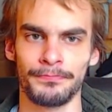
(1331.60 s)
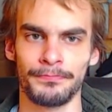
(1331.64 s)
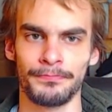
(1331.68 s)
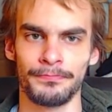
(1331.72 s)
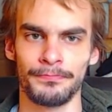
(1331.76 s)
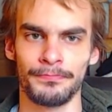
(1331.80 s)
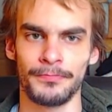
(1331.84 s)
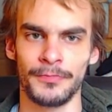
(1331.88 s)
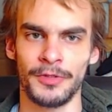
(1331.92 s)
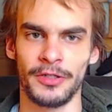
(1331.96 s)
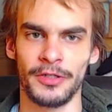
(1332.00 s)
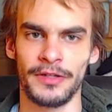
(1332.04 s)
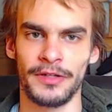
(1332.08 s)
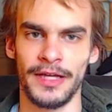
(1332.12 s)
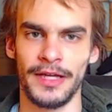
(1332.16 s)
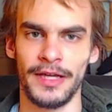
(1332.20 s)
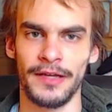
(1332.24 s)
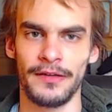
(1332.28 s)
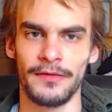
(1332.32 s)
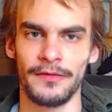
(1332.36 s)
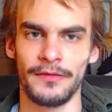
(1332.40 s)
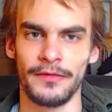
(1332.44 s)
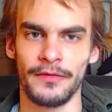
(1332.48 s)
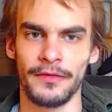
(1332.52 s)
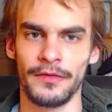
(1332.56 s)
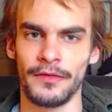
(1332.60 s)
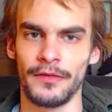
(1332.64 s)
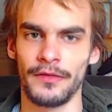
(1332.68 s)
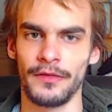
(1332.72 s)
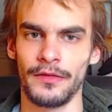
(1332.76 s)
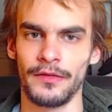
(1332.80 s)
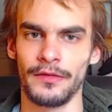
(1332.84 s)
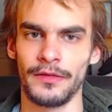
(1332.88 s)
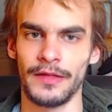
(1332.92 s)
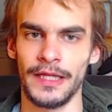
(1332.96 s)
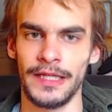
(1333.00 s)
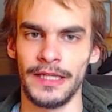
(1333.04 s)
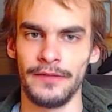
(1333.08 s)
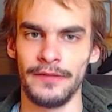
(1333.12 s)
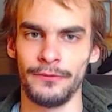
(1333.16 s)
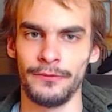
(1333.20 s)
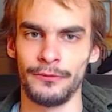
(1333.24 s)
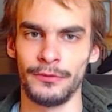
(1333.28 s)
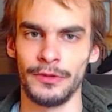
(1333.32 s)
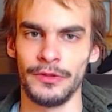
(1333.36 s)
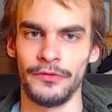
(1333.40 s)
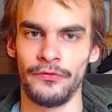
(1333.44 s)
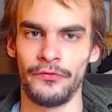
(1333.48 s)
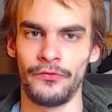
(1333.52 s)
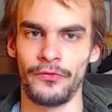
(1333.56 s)
Look at that light
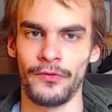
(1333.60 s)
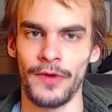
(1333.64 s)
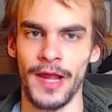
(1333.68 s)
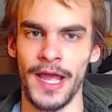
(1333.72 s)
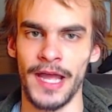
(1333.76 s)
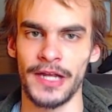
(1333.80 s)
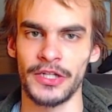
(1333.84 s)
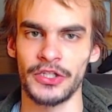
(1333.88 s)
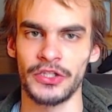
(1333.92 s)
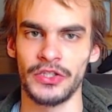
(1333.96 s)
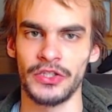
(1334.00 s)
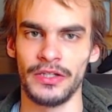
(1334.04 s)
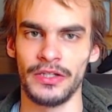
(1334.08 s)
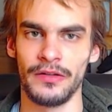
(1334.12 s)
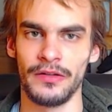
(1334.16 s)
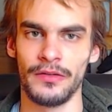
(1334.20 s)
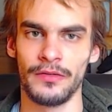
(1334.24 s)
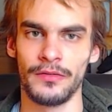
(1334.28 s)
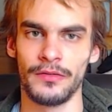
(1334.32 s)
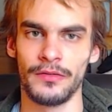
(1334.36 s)
refraction.